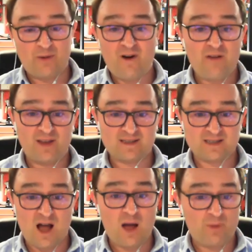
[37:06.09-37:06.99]
in 5 years
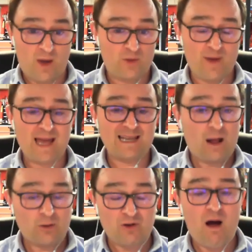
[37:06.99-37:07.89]
time, you know, with my head
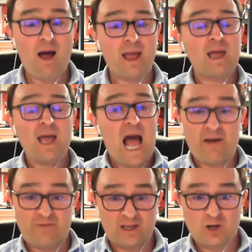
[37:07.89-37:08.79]
held high,
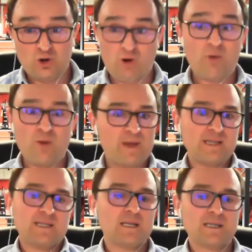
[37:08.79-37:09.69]
having grown the
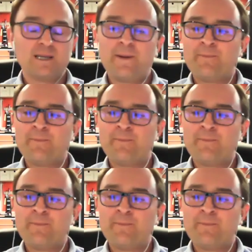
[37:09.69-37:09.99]
business.